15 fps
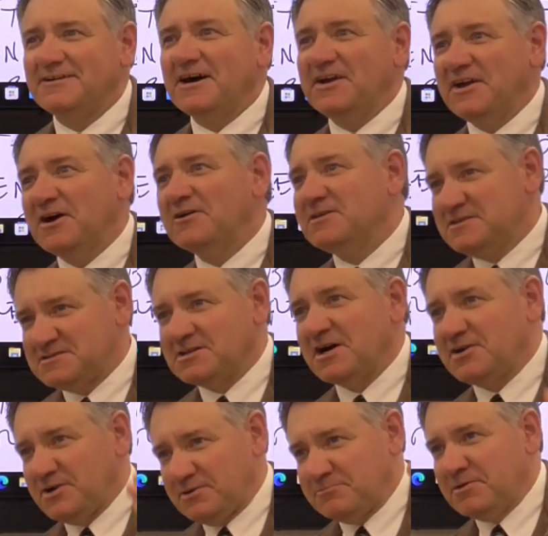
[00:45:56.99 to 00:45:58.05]
I know. He's
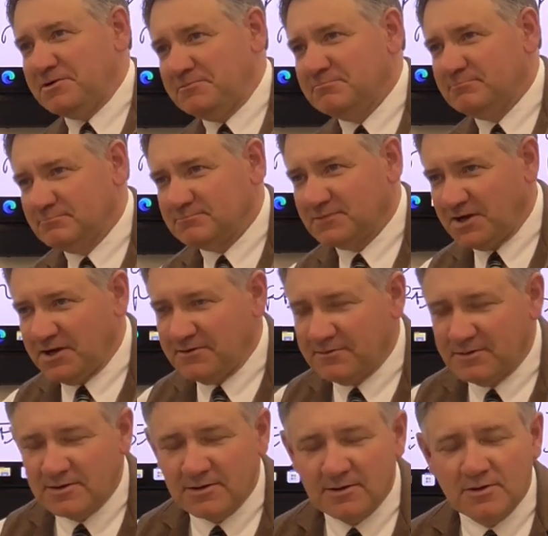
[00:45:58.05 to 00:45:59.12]
not here, but...
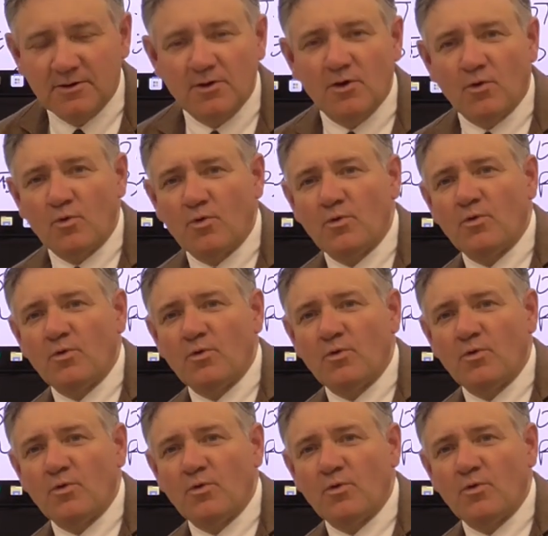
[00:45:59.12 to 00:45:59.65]
Okay.